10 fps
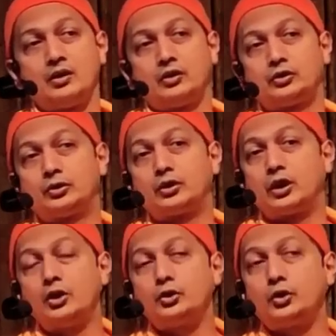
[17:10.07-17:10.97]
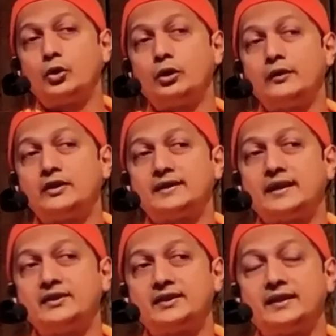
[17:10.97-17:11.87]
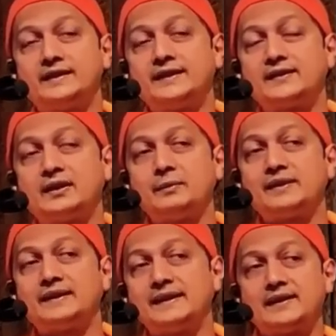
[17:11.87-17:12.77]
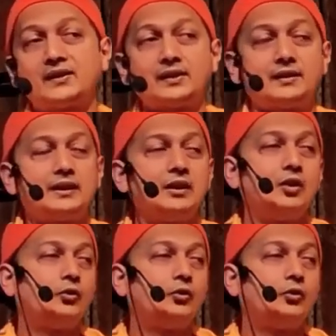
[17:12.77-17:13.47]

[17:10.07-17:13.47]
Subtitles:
So control of the sensory system is necessary